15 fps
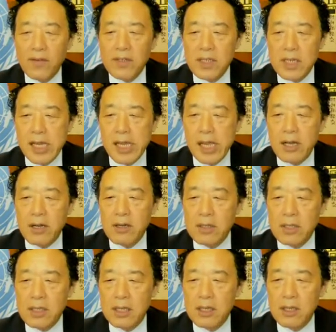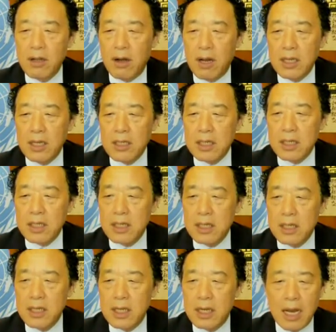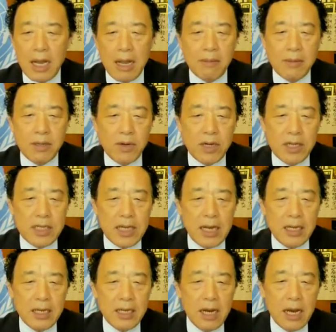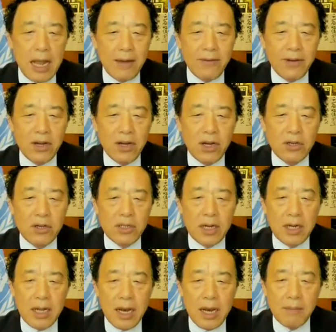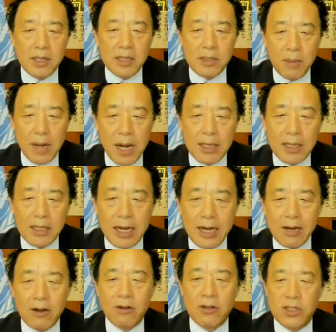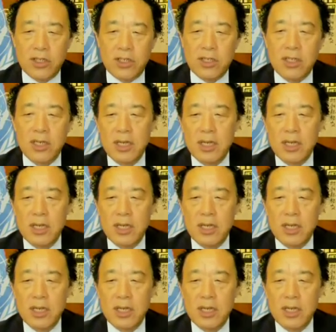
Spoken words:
skills and knowledges in the climate resilient livelihood and climate smart technologies